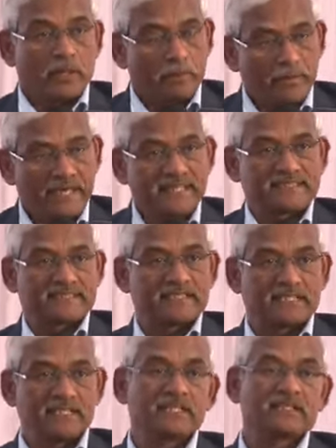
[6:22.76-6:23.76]
maize,
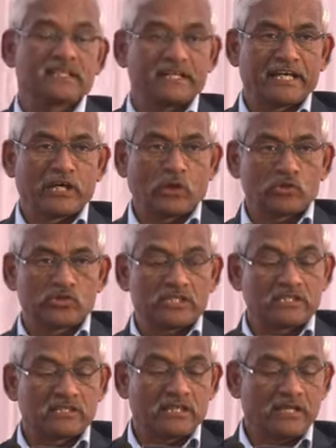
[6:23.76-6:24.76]
lethal
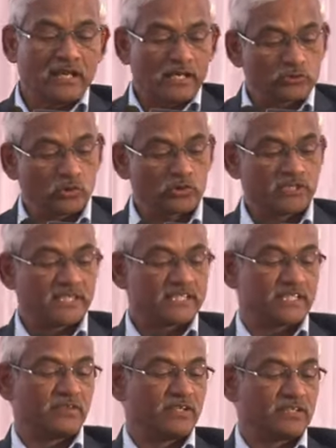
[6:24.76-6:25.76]
necrosis in
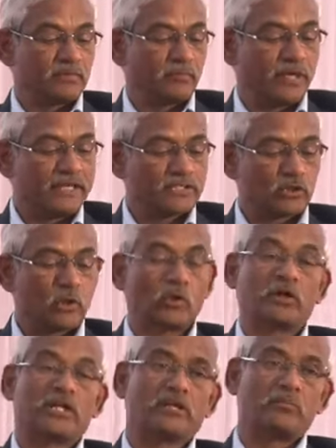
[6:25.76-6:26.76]
association with maize
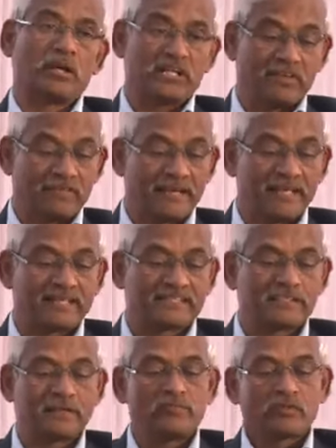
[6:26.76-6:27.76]
chlorotic mottle
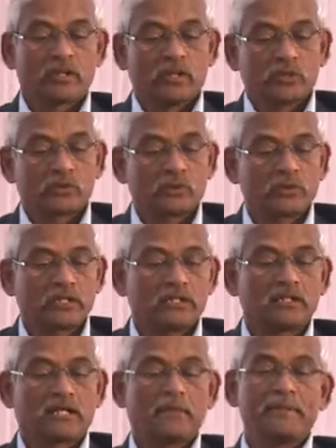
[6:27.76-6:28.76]
virus. So
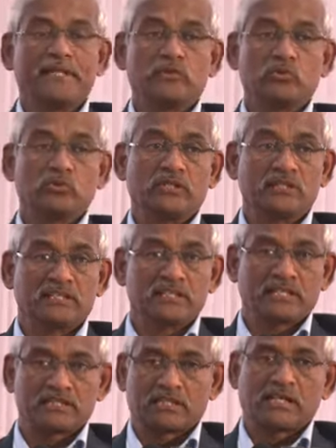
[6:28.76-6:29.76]
coming to the
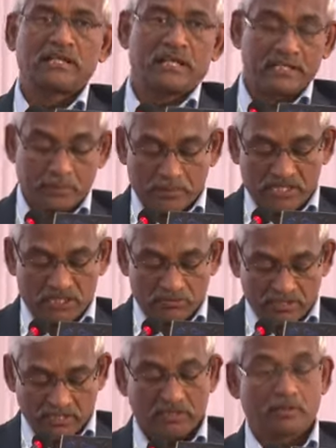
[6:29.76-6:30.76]
country
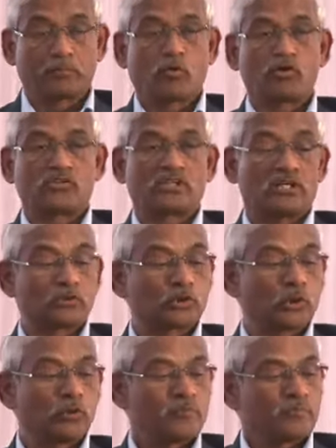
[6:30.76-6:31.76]
specific reports
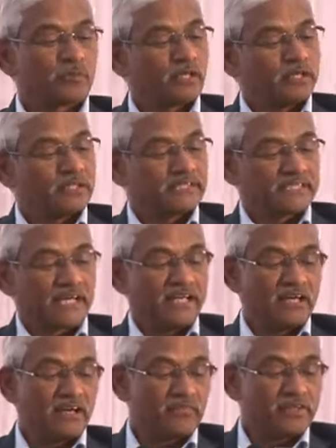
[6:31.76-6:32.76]
also, in
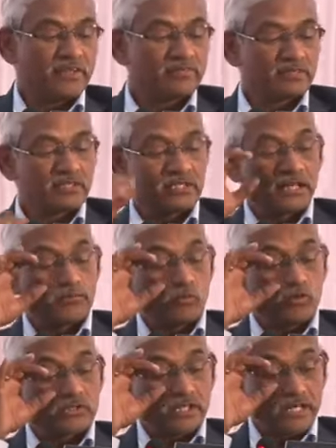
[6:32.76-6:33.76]
China we have seen
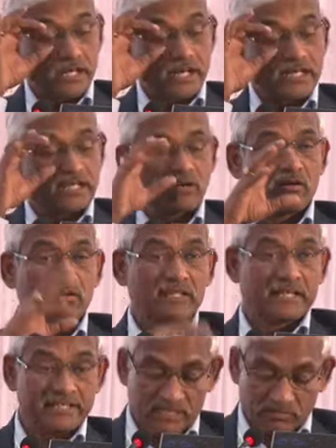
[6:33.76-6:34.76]
almost recording all
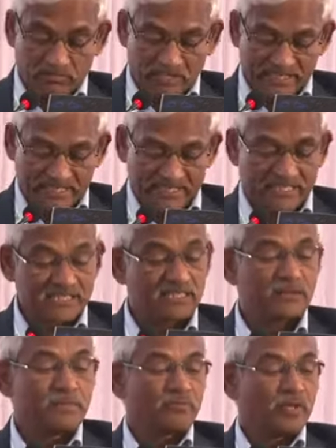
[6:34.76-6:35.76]
kinds of
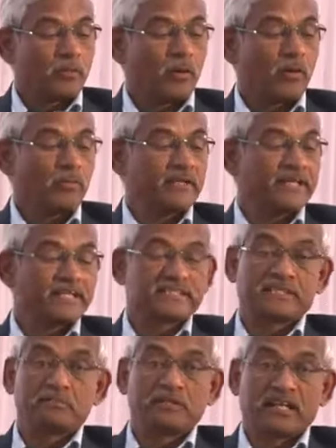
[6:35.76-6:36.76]
diseases, probably
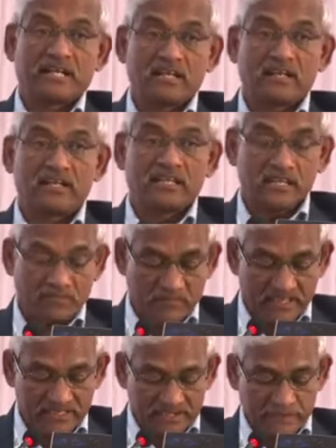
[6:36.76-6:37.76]
except red rot and
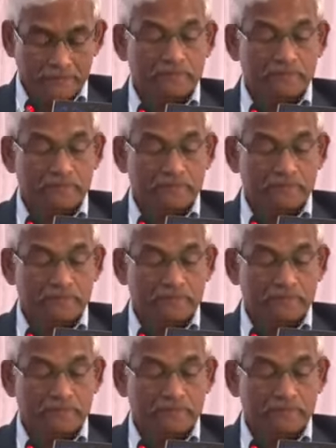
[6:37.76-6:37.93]
wilt.